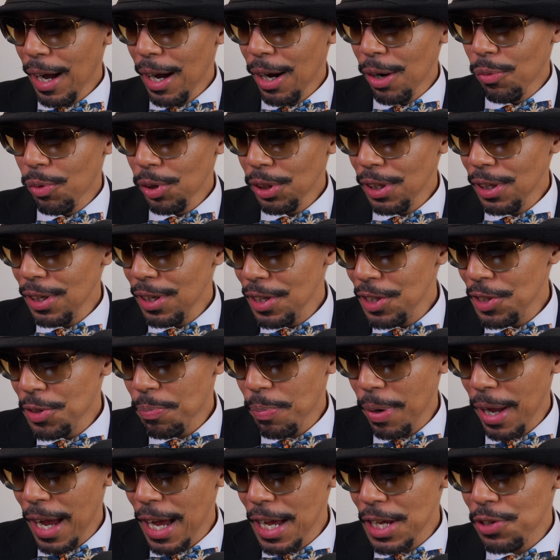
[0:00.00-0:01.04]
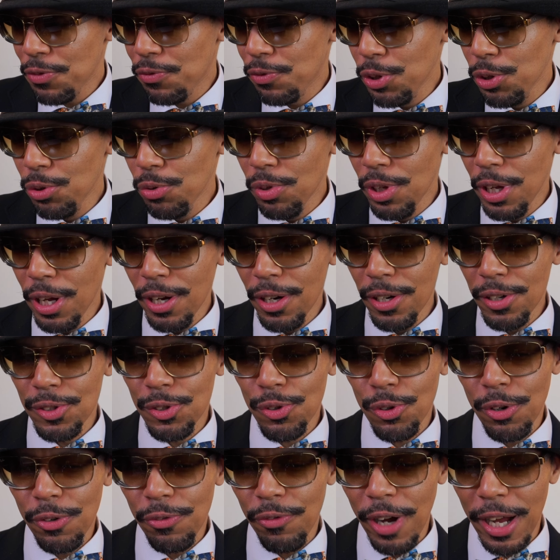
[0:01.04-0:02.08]
within these past few years,
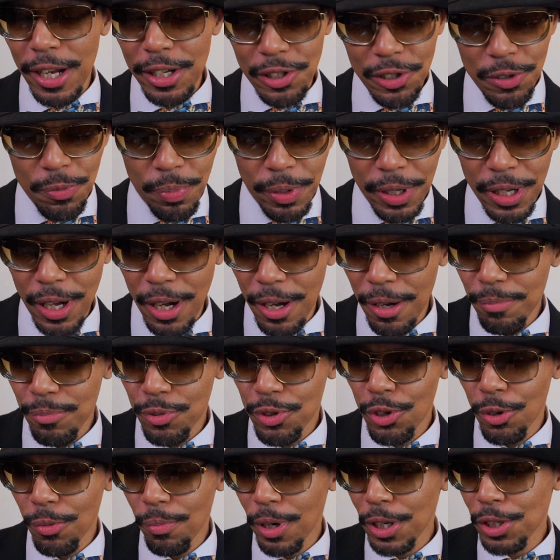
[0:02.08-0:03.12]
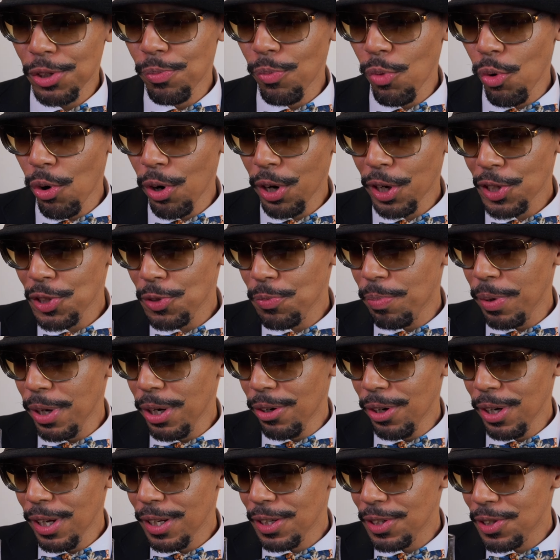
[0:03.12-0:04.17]
or if I just become so much more
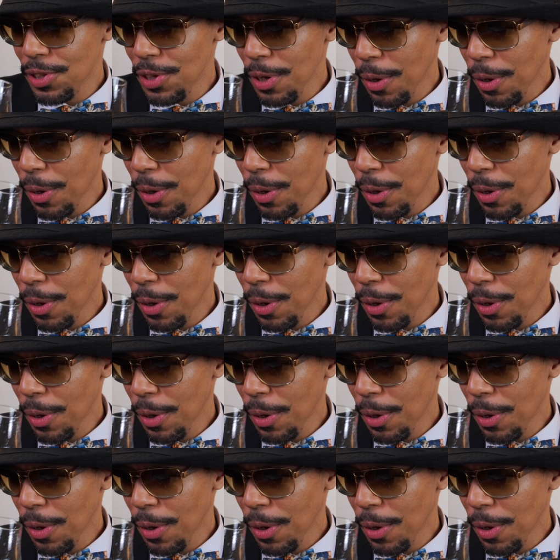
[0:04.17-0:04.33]
experienced